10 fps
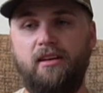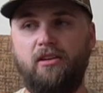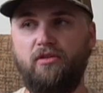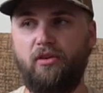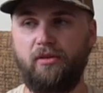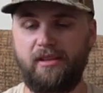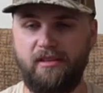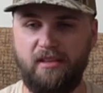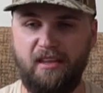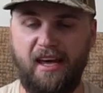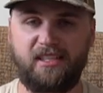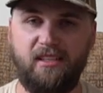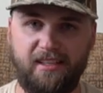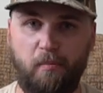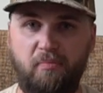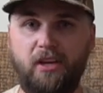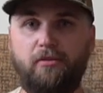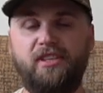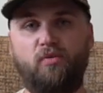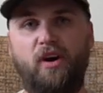You know, and that's a big
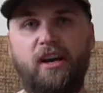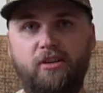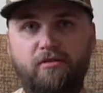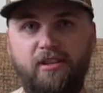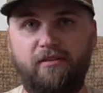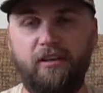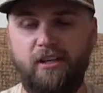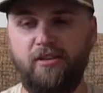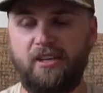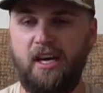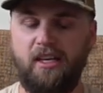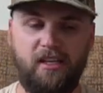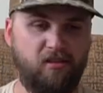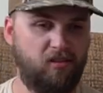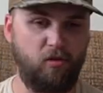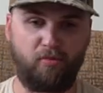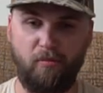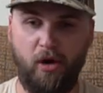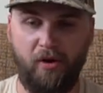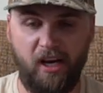reason why I do these videos, is to
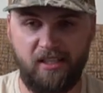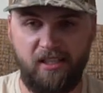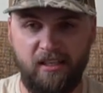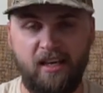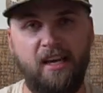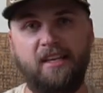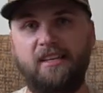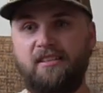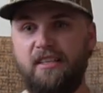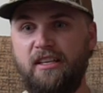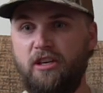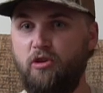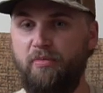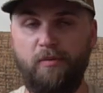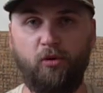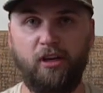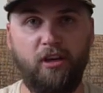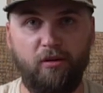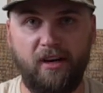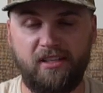promote hunting, is to get new people
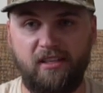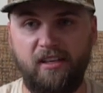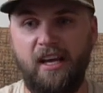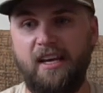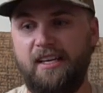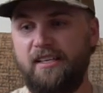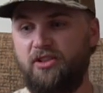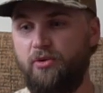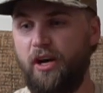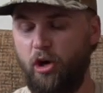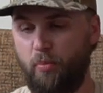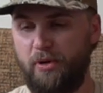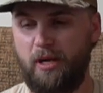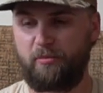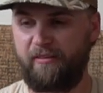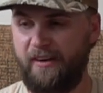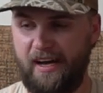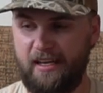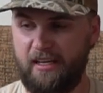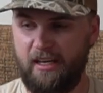interested, is to help
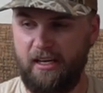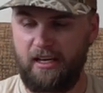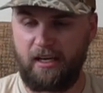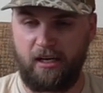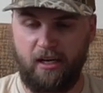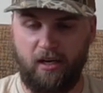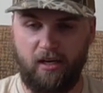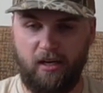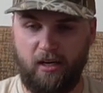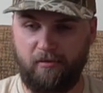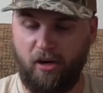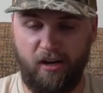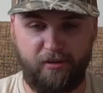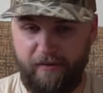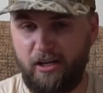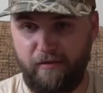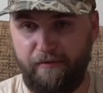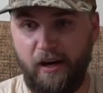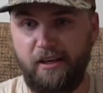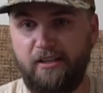provide conservation
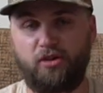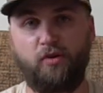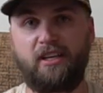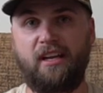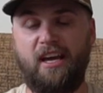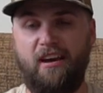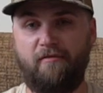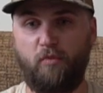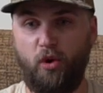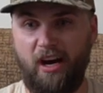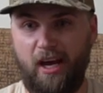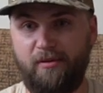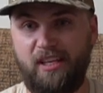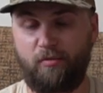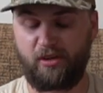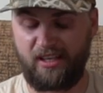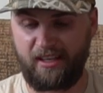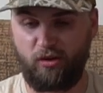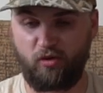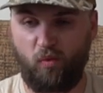funding so we can have more habitat and
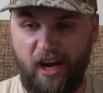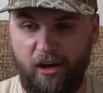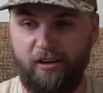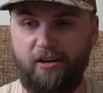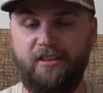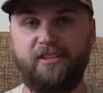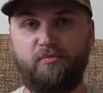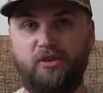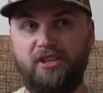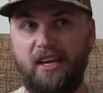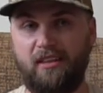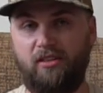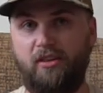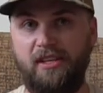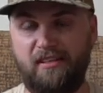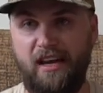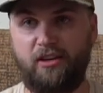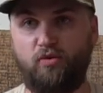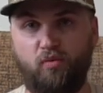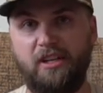protect those wild areas and protect these
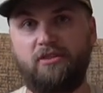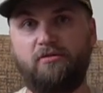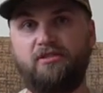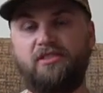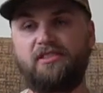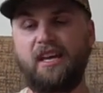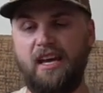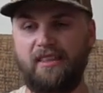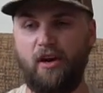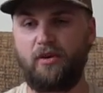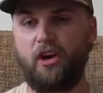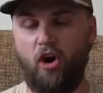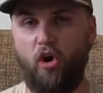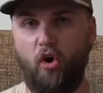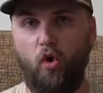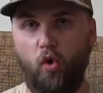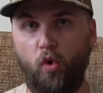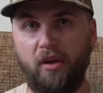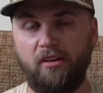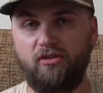natural resources that we all
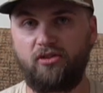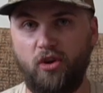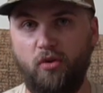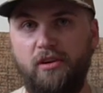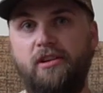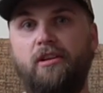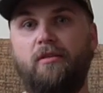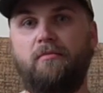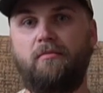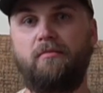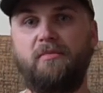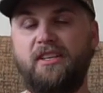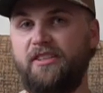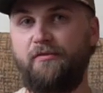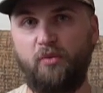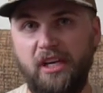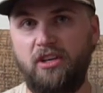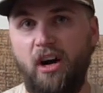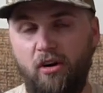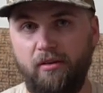hold so dear. Because if we
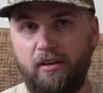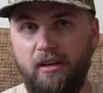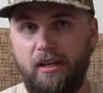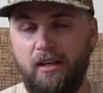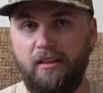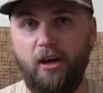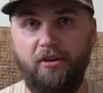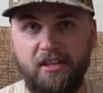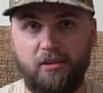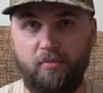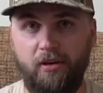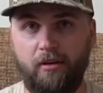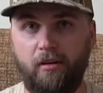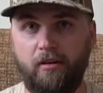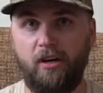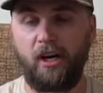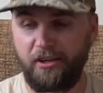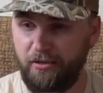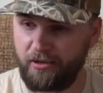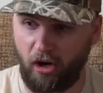don't, they'll disappear.
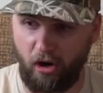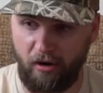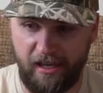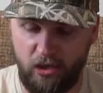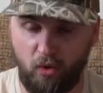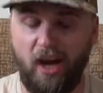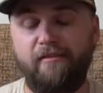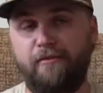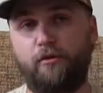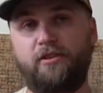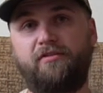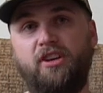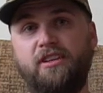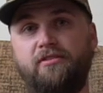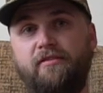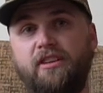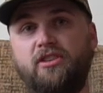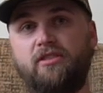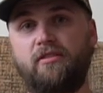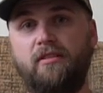Hunters are a driving force of
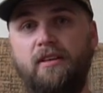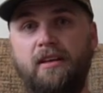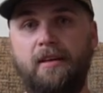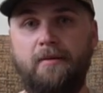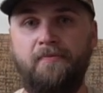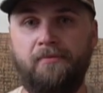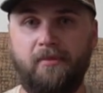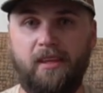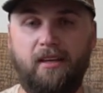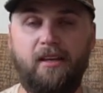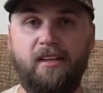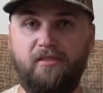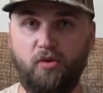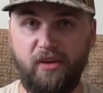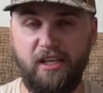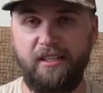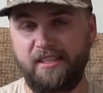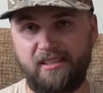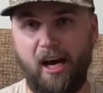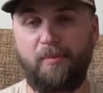conservation. And so we need to
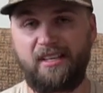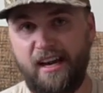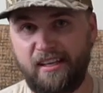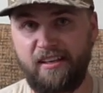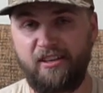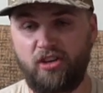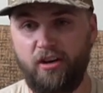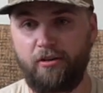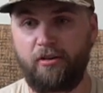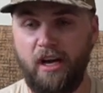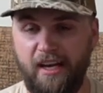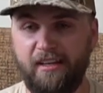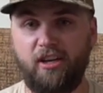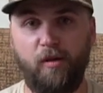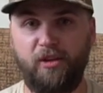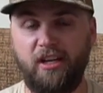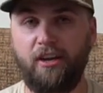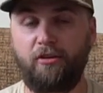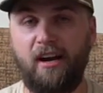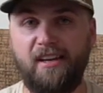stop attacking each other and come
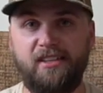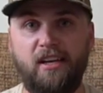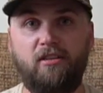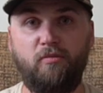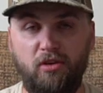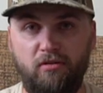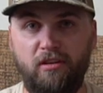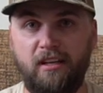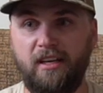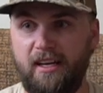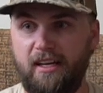together as a community.